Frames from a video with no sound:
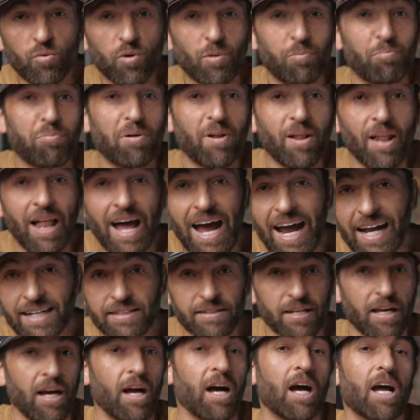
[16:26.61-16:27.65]
reply
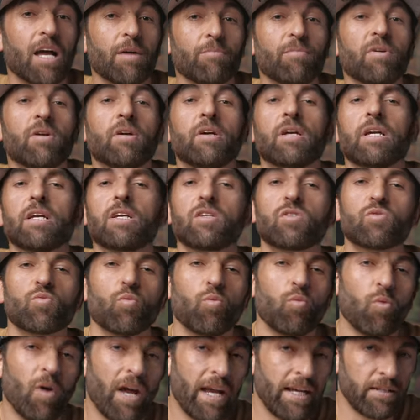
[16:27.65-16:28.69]
time is
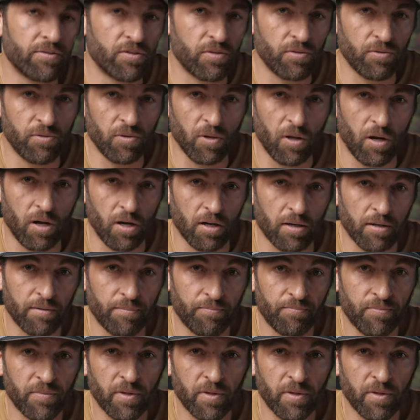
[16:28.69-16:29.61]
way too long.